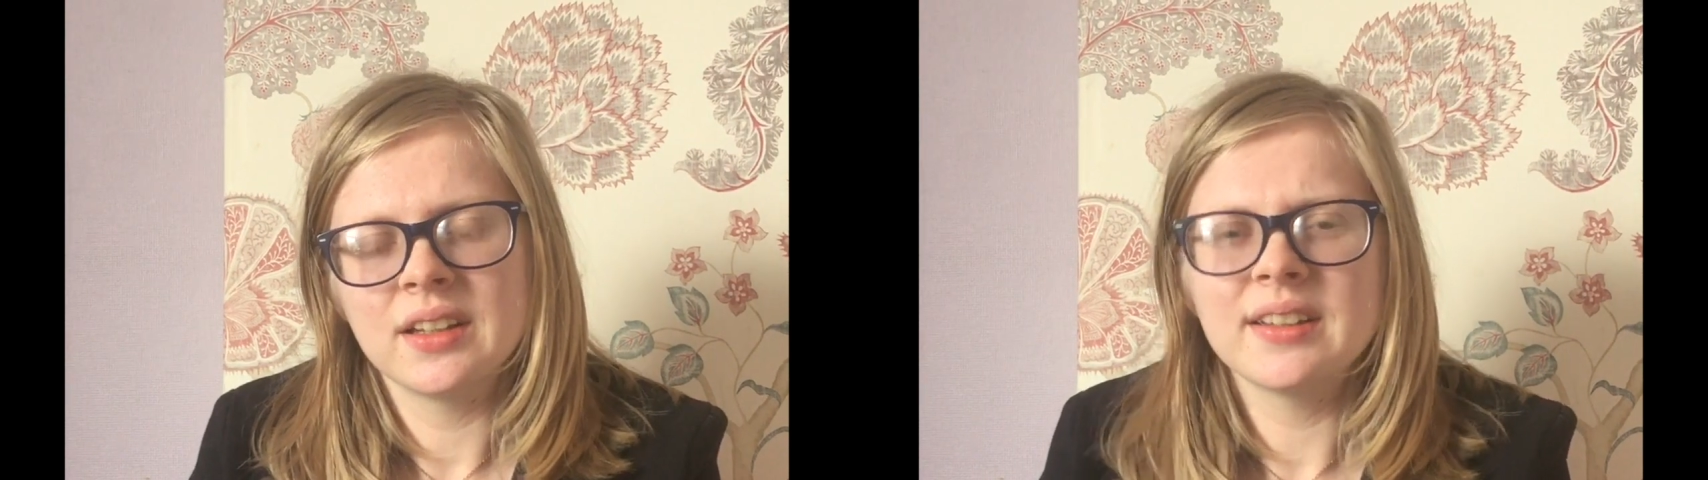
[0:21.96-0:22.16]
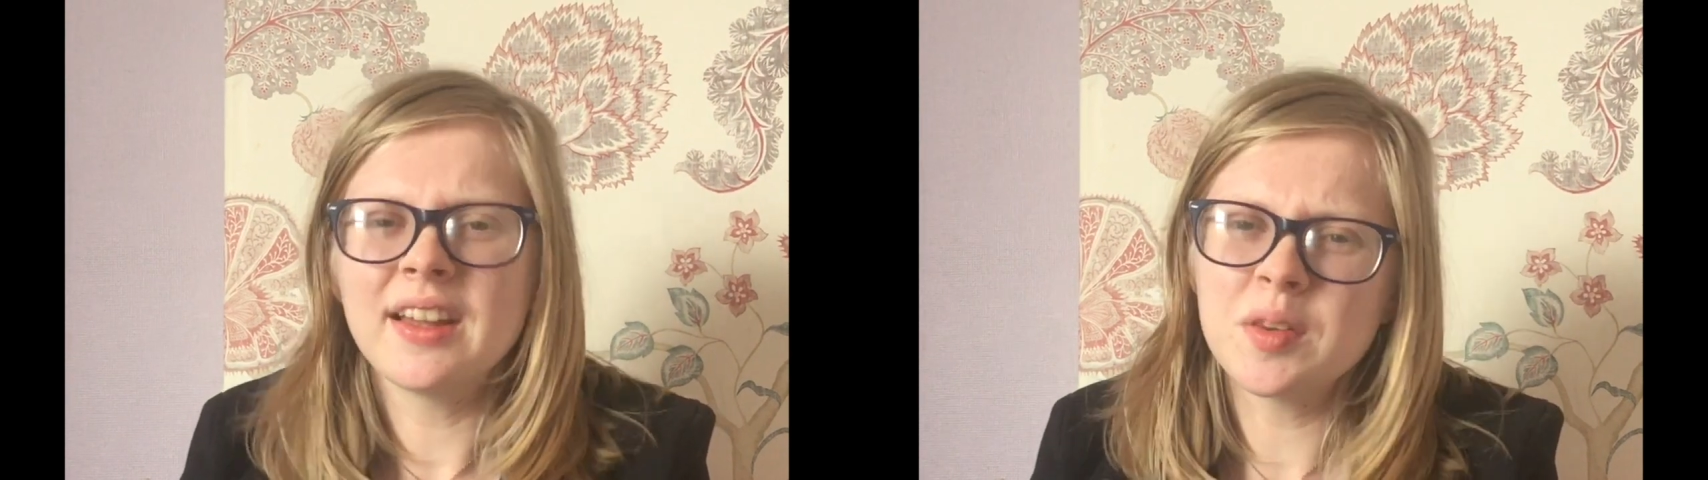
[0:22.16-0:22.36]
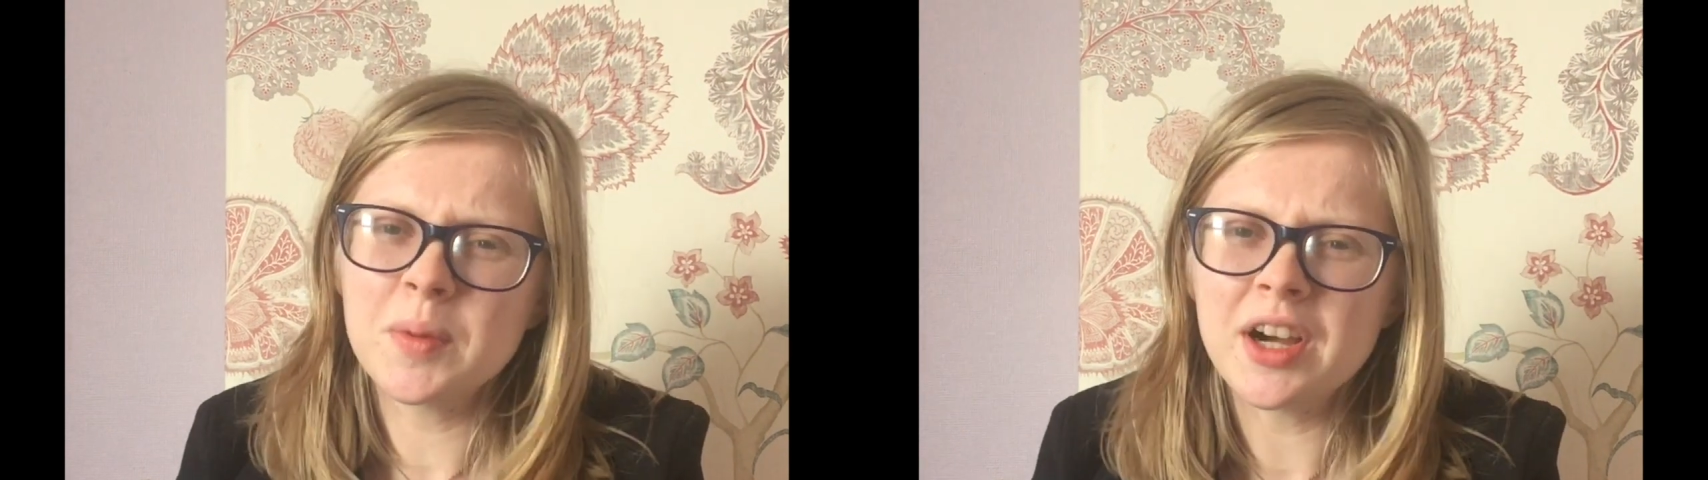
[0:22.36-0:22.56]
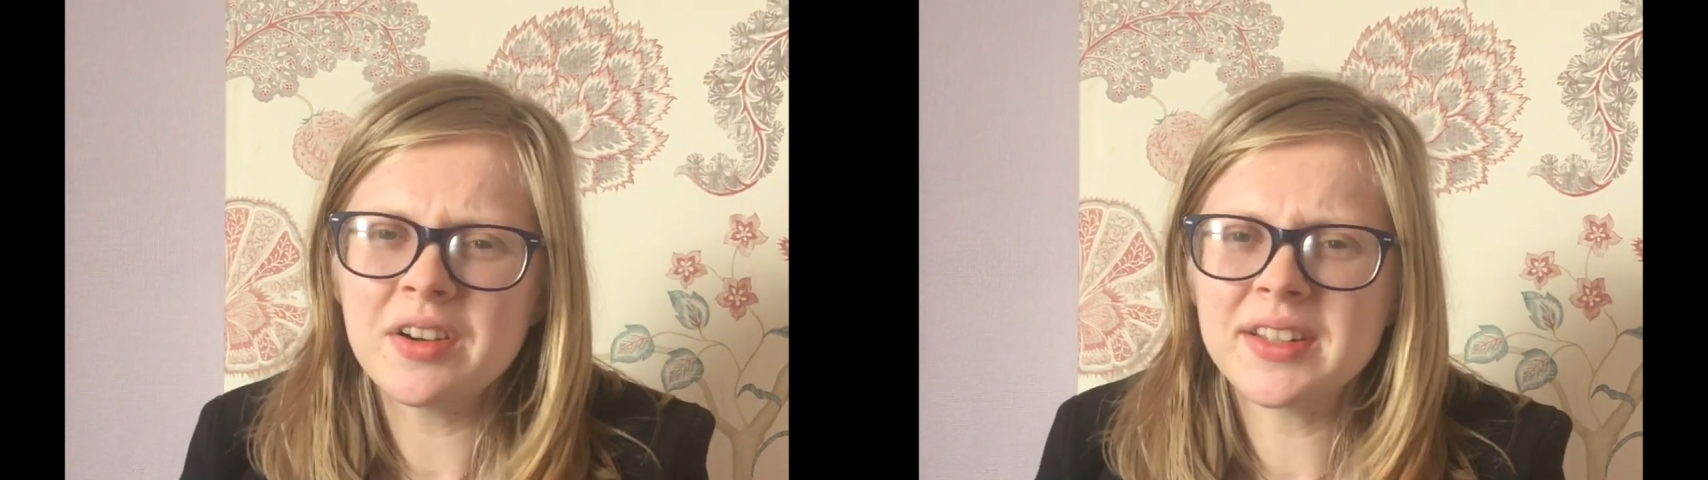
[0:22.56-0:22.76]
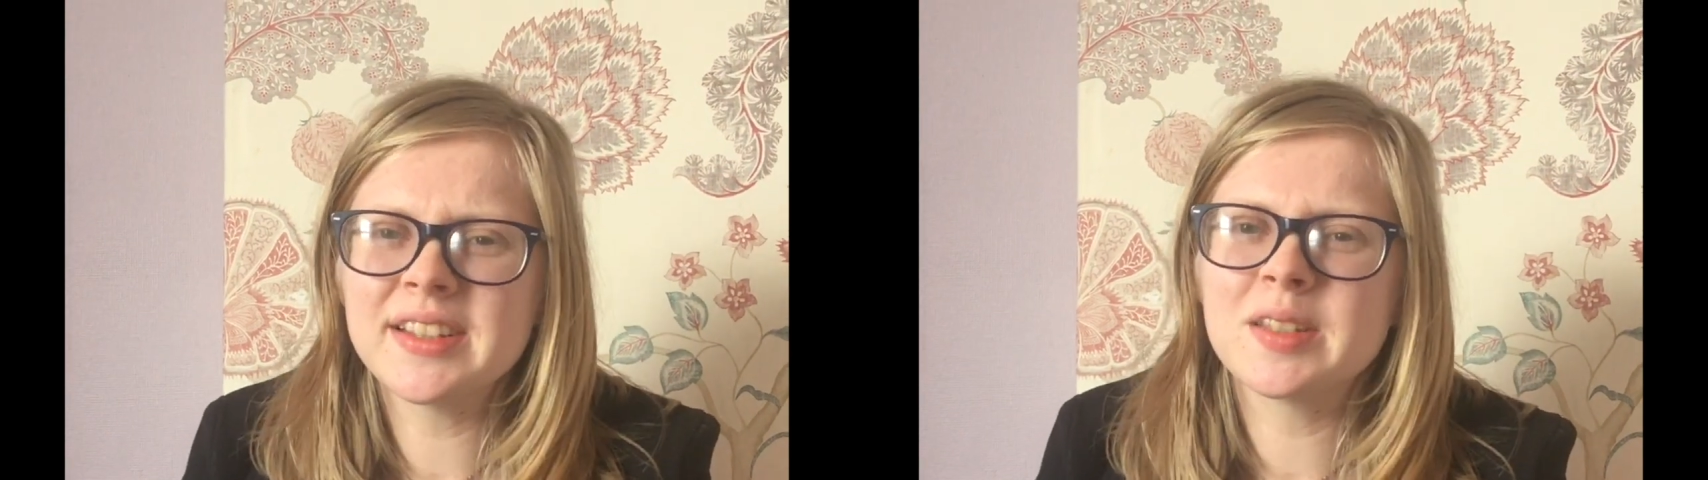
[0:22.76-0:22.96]
Now the
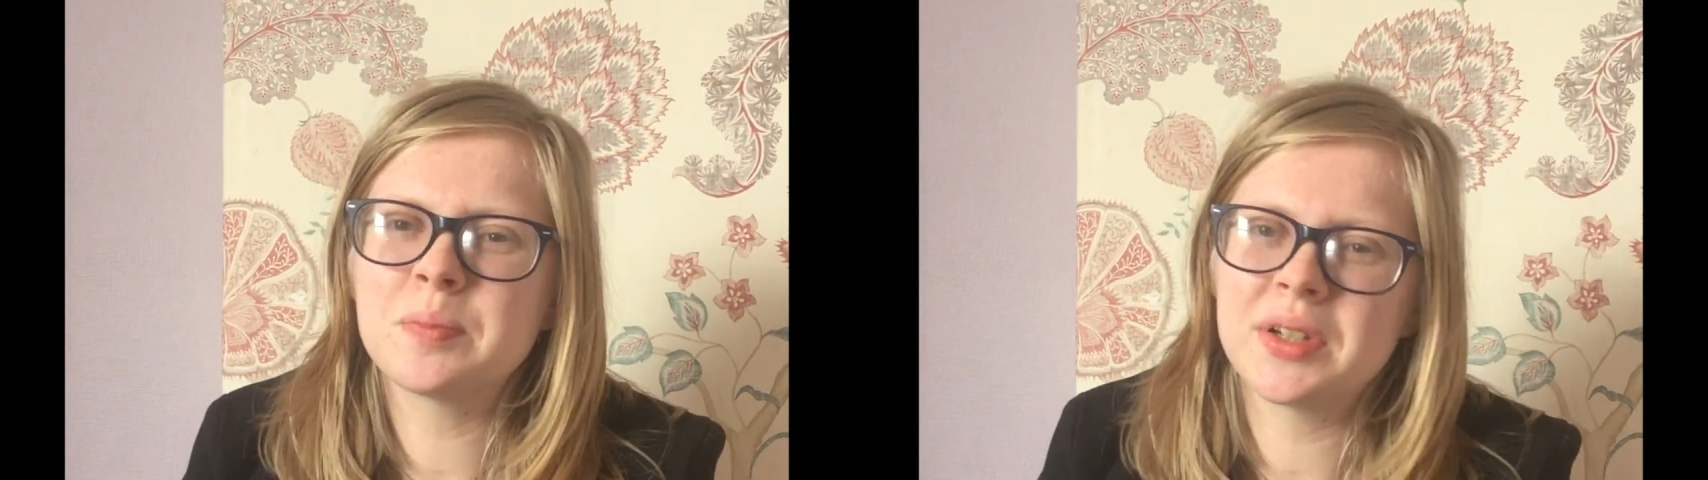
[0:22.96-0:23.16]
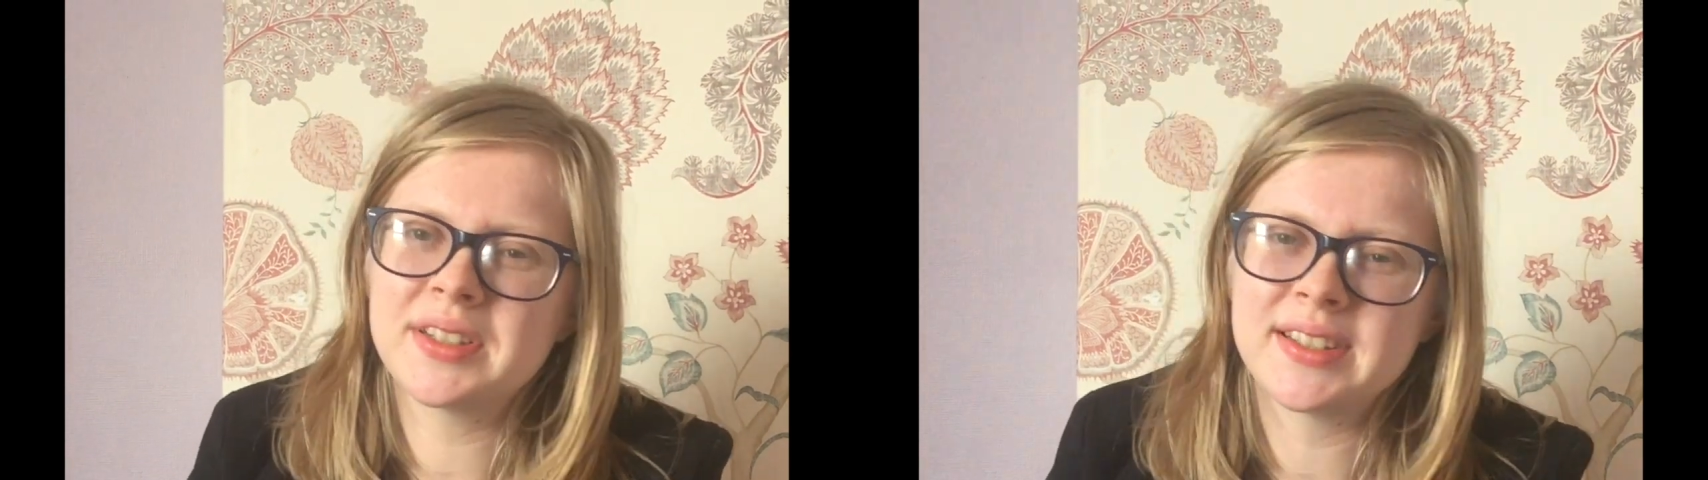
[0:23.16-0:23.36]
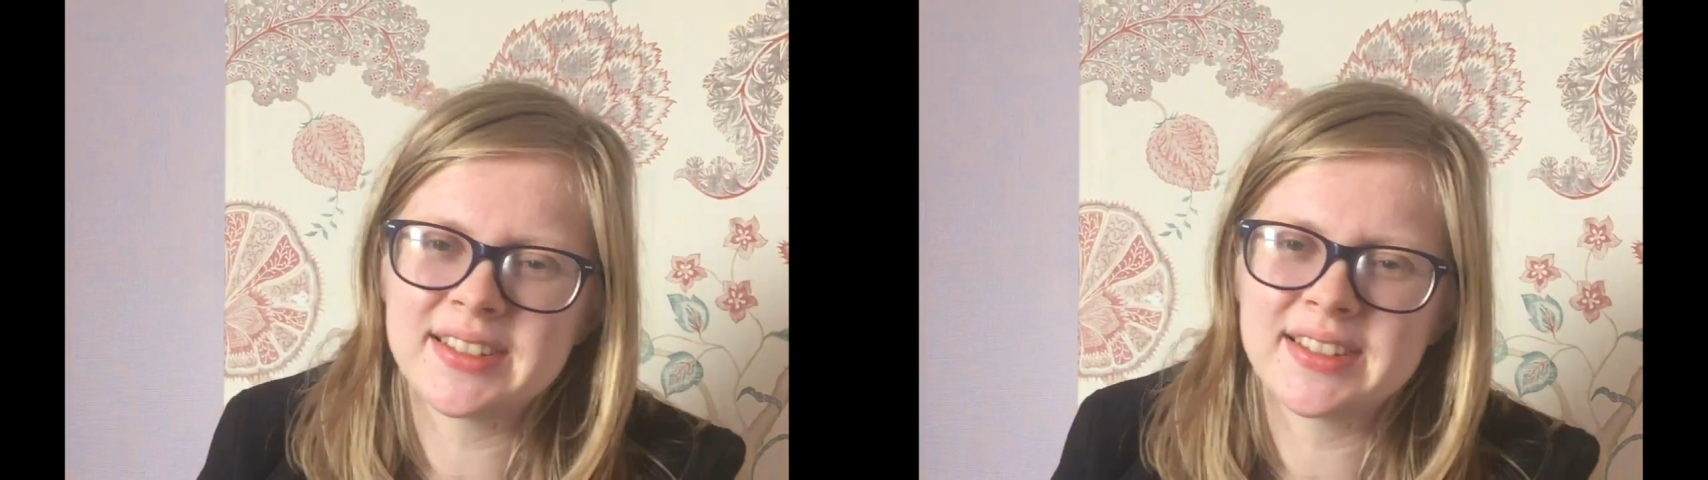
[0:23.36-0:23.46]
world is a pretty